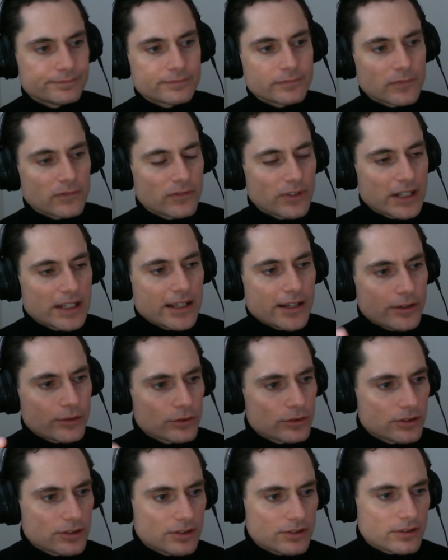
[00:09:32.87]

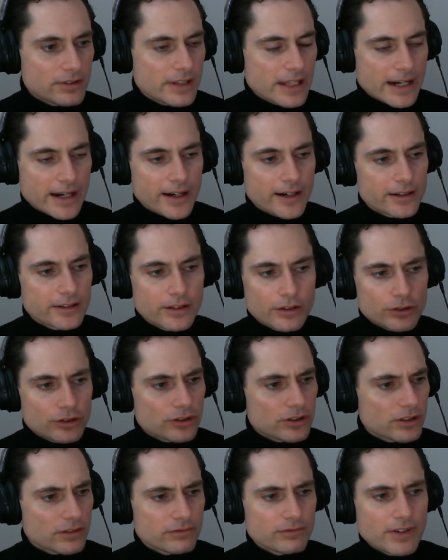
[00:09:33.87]
videos that are
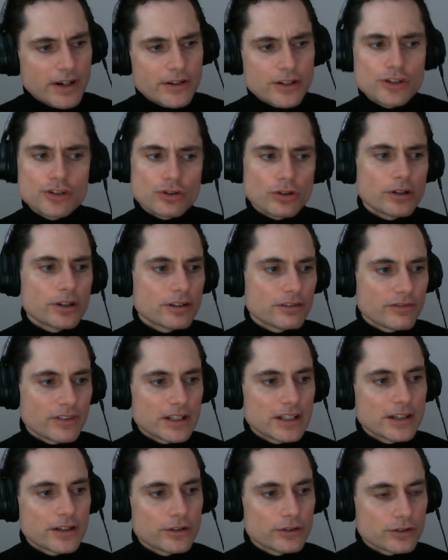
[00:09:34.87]
just very short
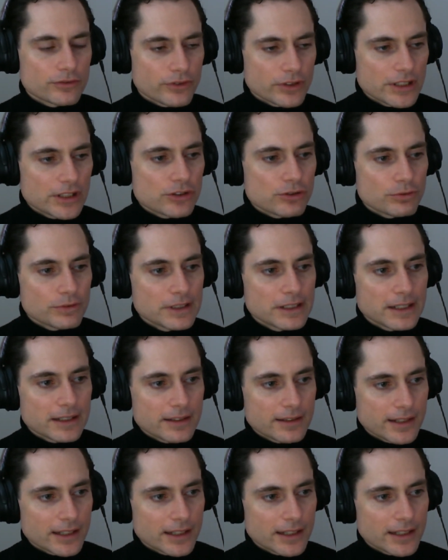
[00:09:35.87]
videos for each reading.